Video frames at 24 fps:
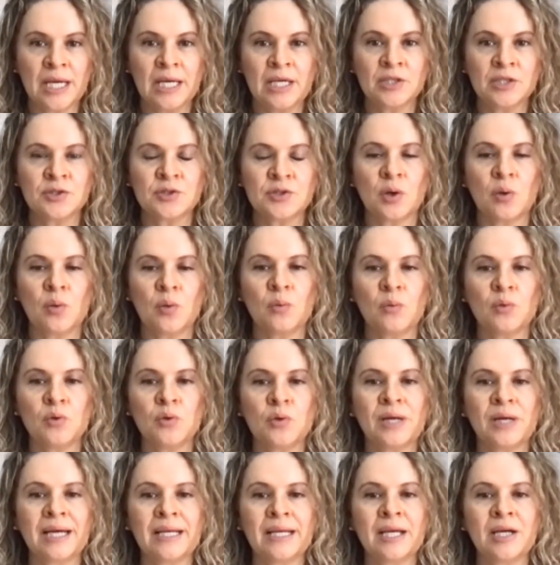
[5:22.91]
So you
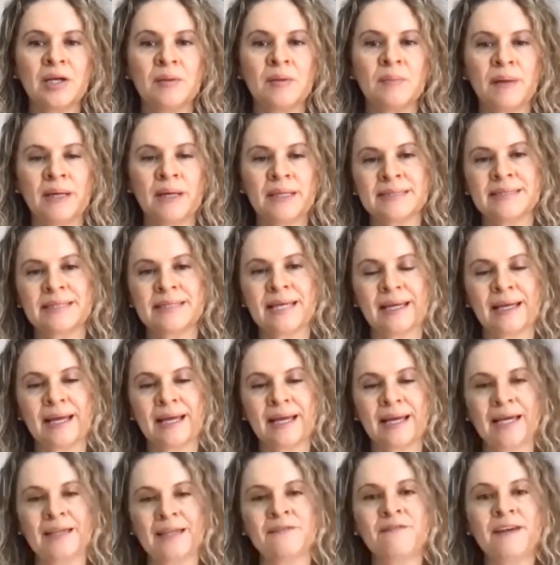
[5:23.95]
can help us
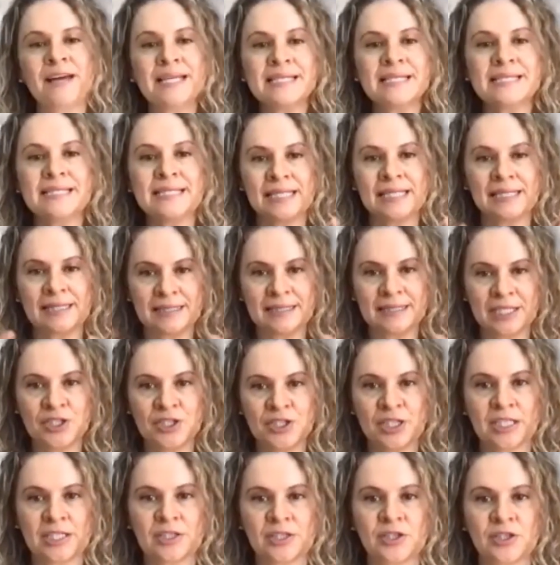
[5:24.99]
advancing the
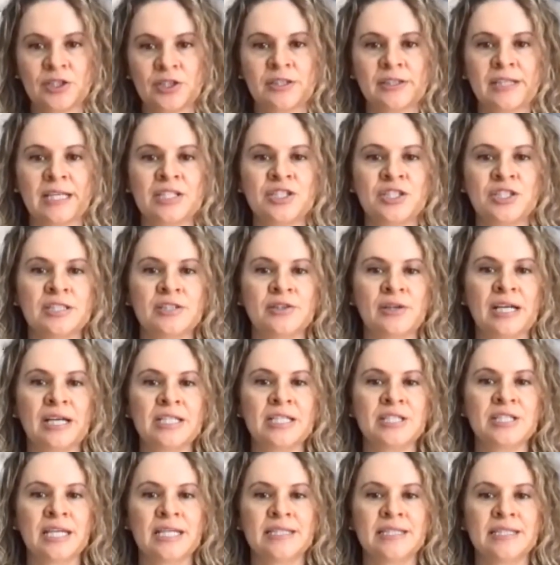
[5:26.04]
gender
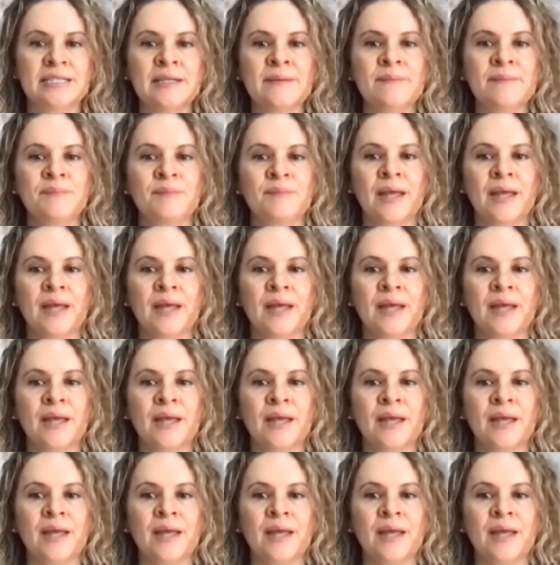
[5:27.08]
agenda,